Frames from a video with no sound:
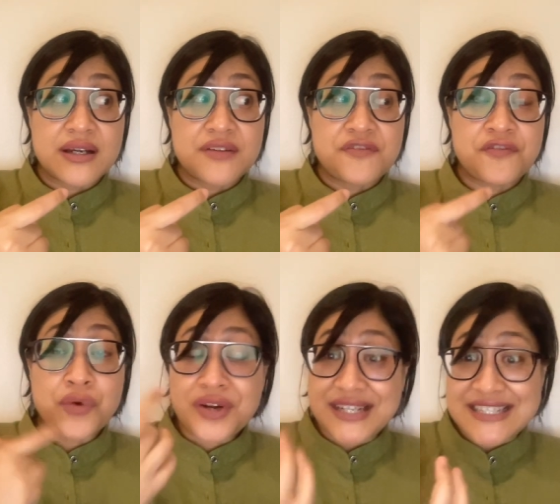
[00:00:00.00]

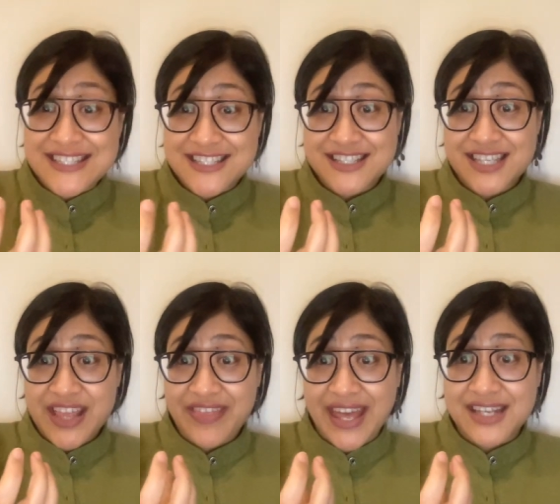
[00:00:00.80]
forests
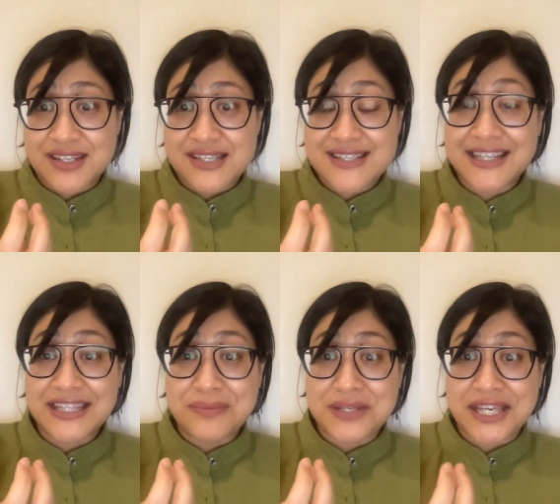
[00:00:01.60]
that
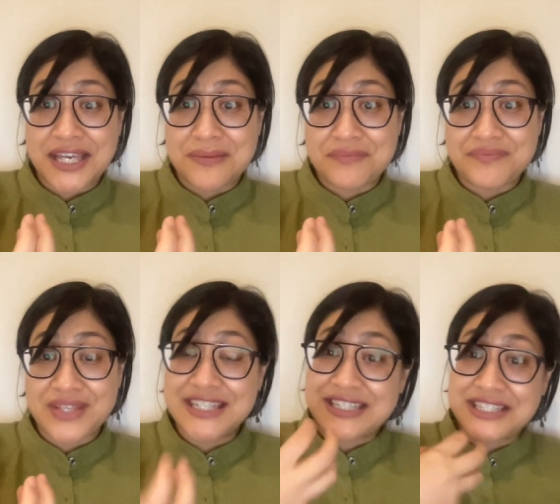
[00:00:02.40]
suddenly became,
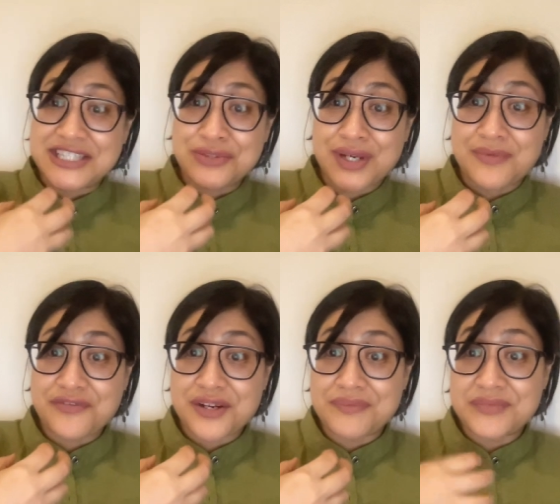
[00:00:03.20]
in Indonesia where I'm
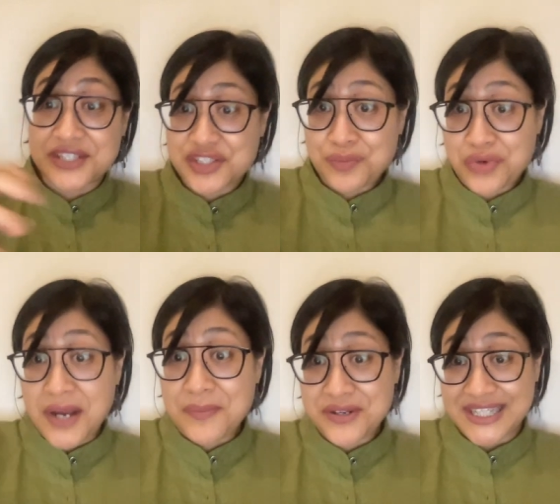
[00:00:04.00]
from, Dutch
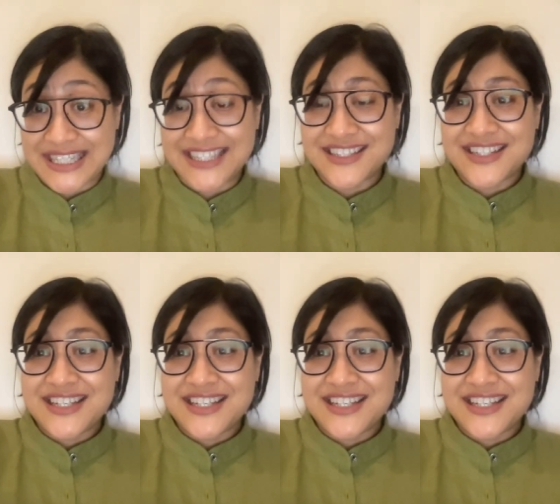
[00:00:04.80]
property